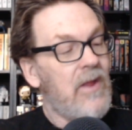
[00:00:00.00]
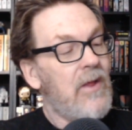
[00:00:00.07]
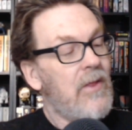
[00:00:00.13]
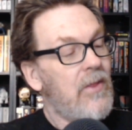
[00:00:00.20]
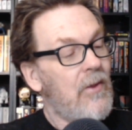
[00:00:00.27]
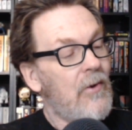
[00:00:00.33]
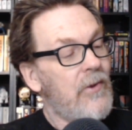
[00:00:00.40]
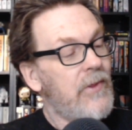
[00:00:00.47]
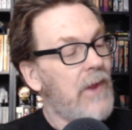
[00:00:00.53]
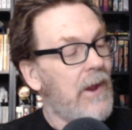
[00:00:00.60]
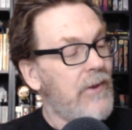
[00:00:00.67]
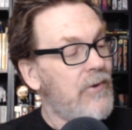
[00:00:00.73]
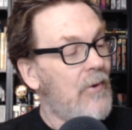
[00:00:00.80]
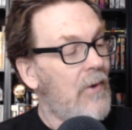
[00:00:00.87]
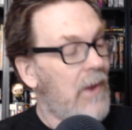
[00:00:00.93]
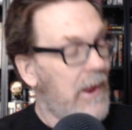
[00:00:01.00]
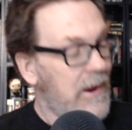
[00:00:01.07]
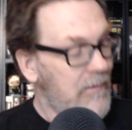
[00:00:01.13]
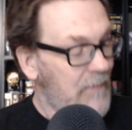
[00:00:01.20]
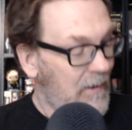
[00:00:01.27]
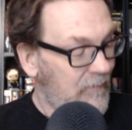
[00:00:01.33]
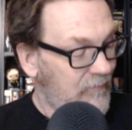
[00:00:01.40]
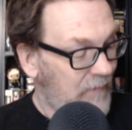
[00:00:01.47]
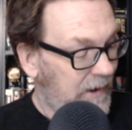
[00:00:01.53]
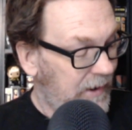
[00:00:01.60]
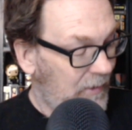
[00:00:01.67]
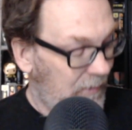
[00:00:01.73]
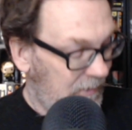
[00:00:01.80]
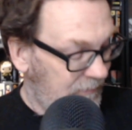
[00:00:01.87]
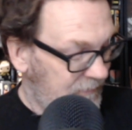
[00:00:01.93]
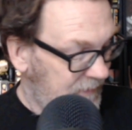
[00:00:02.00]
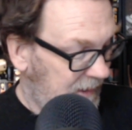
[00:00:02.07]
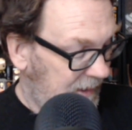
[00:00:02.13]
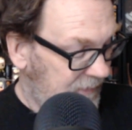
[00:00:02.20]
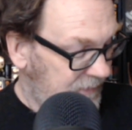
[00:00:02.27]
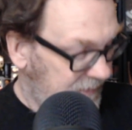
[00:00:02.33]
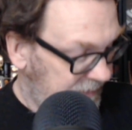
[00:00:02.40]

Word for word: the only thing I don't like about vinyl is that